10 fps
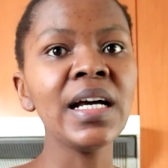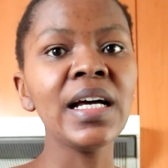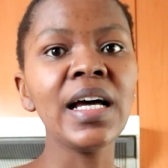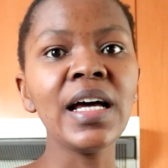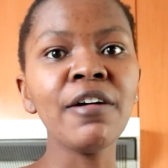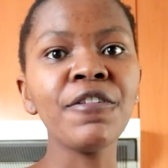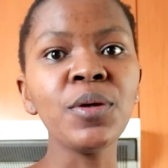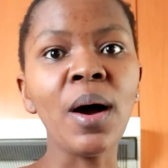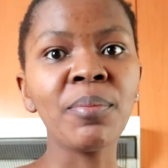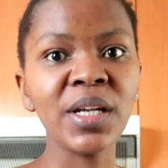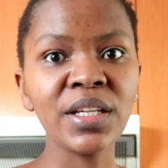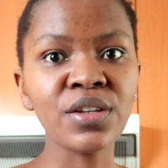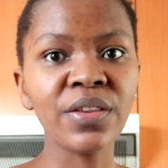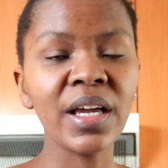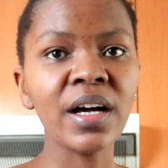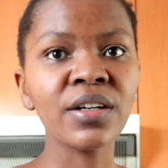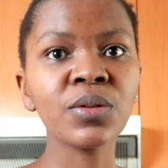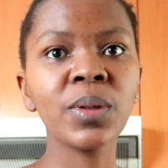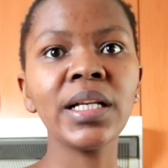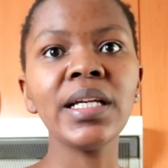a few updates on their house
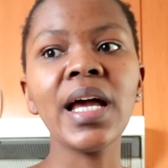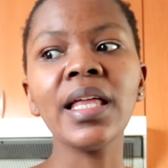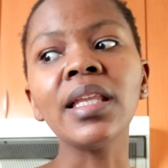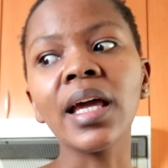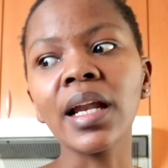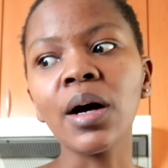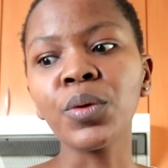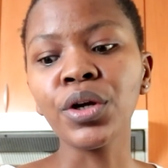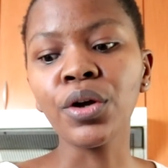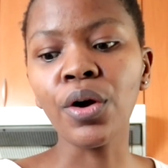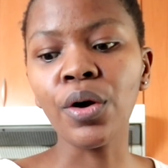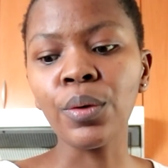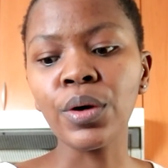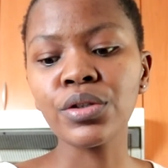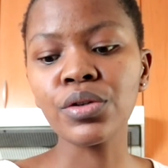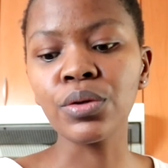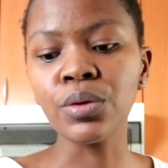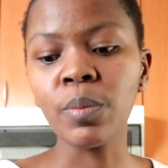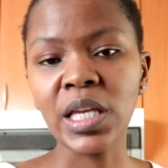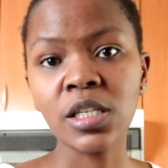quickly, and then I want to go
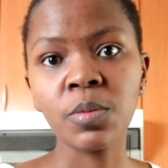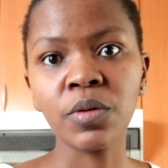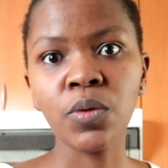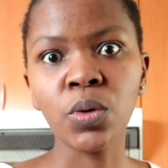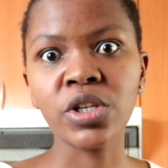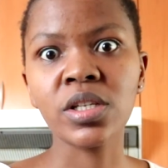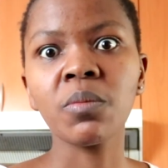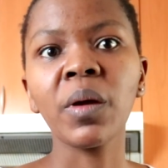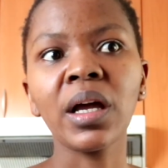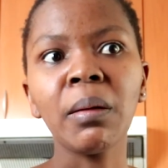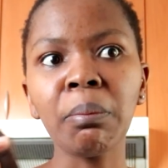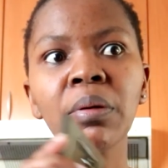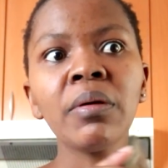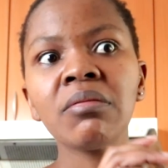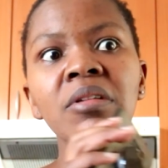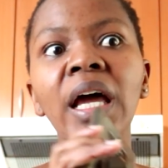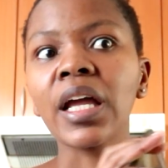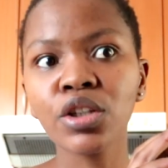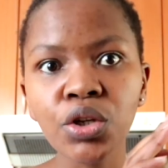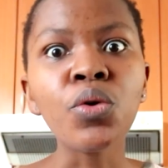to Best Before just to pick up
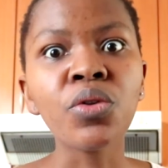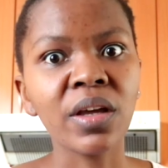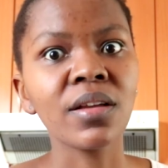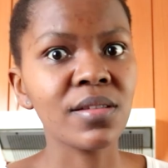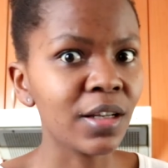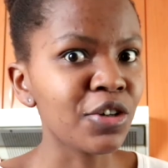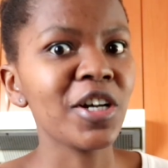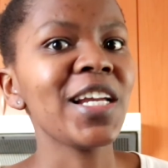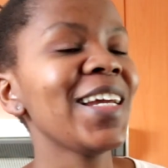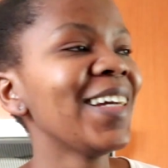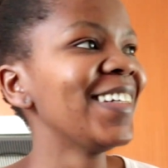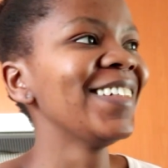like two things, literally.